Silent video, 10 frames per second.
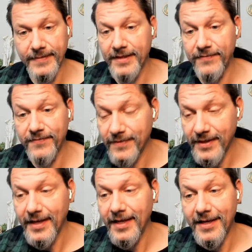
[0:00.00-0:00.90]

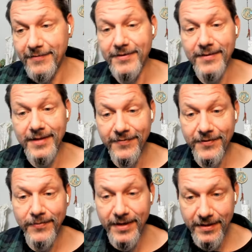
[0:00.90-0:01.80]
if
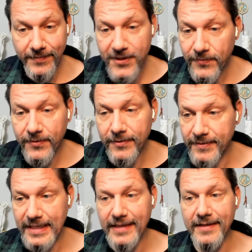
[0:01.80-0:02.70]
you're one of the
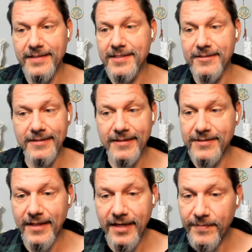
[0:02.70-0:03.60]
people, and there's
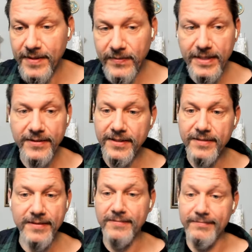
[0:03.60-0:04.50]
a lot of people out there
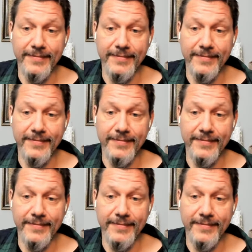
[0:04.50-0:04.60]
that